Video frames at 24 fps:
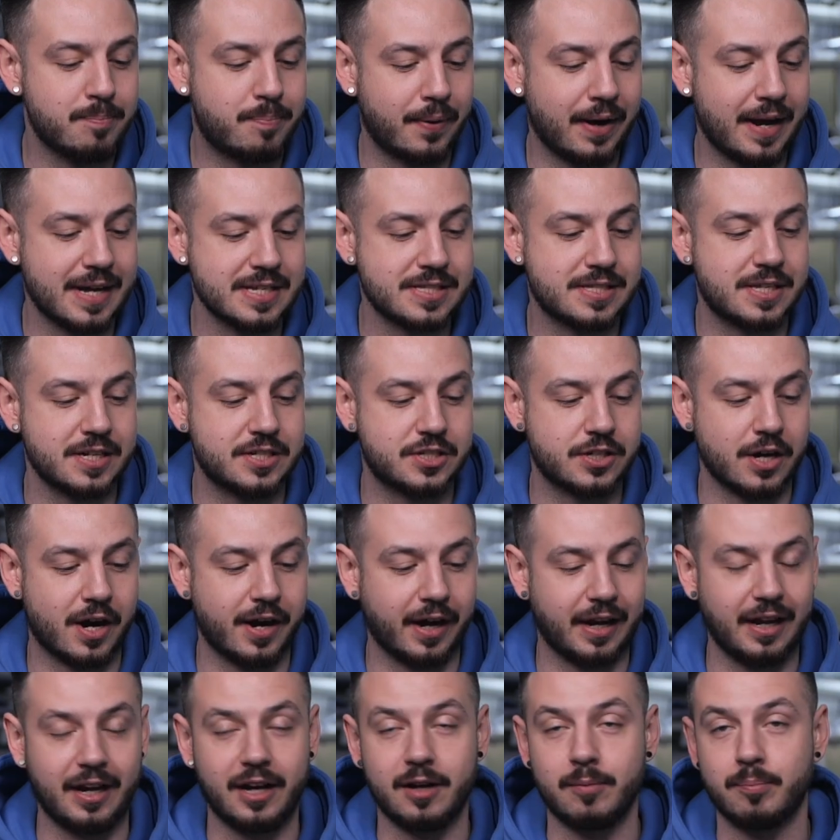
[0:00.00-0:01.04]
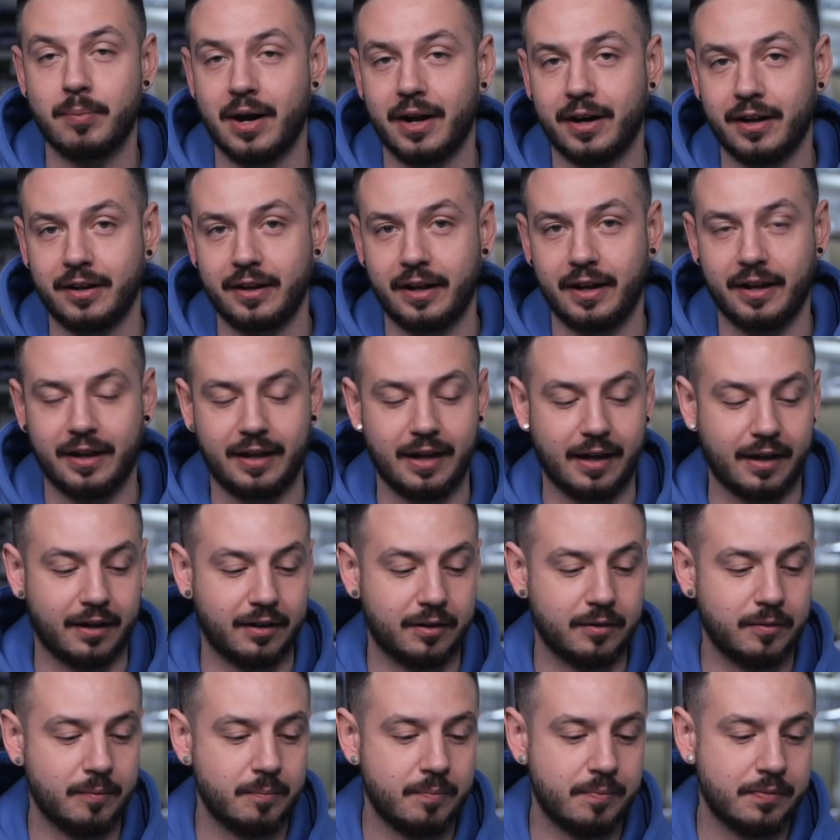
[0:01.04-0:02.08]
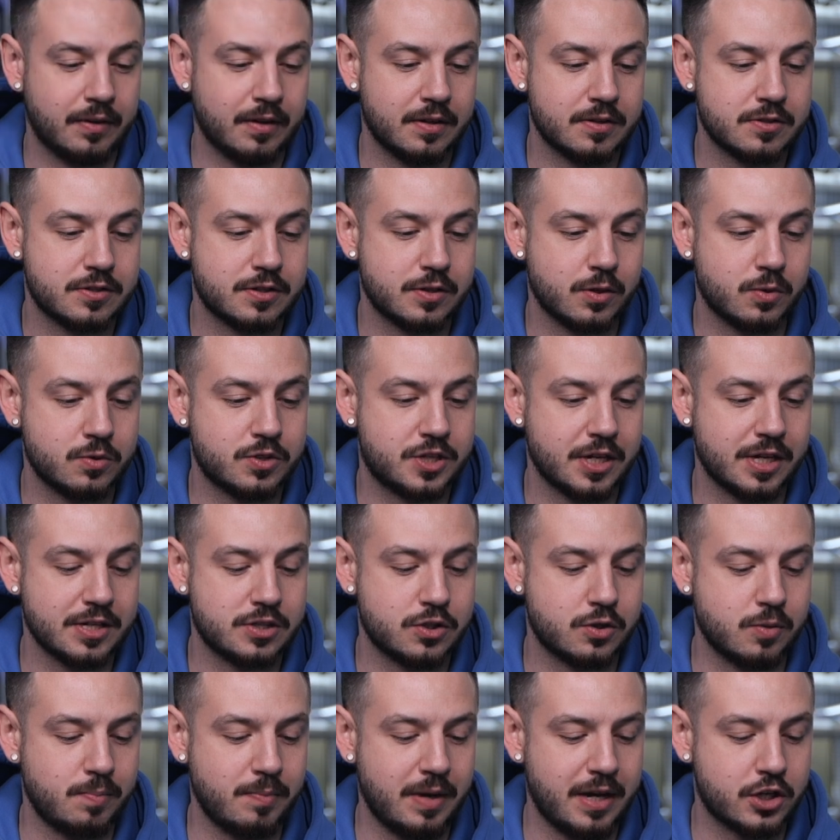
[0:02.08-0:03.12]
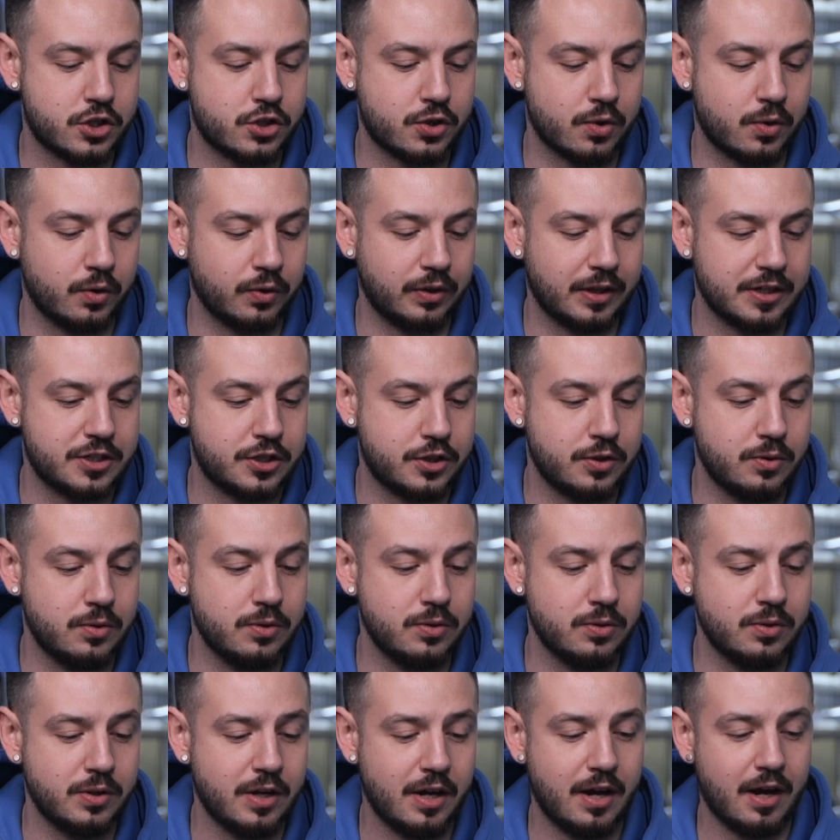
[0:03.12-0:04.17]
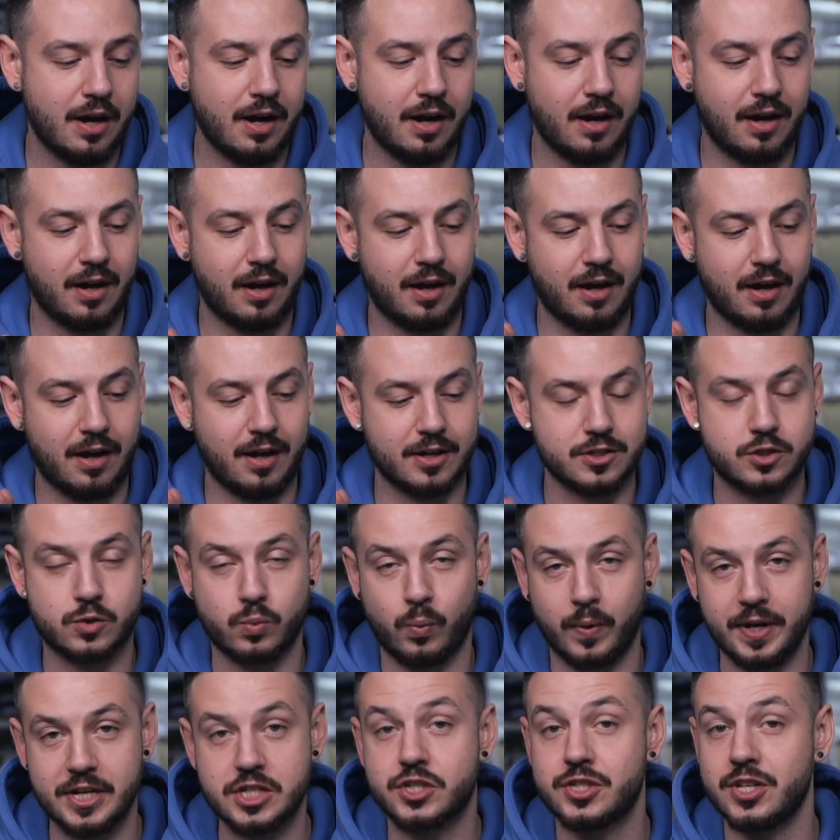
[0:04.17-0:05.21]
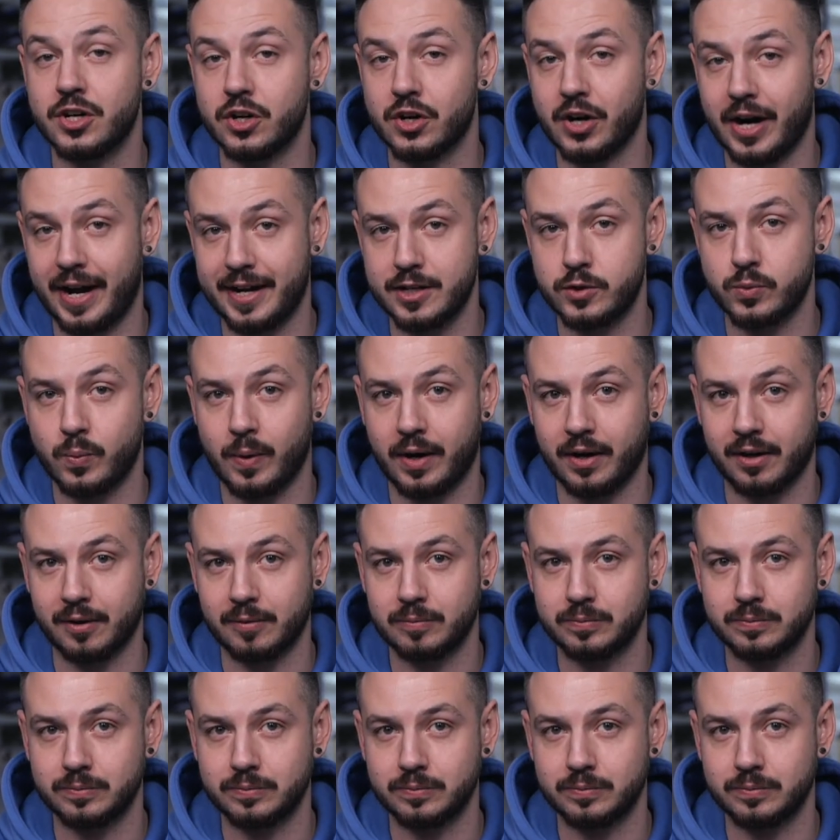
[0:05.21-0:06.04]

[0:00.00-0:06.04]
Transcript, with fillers: press the targeting button again. So just to make sure that you switch the right one.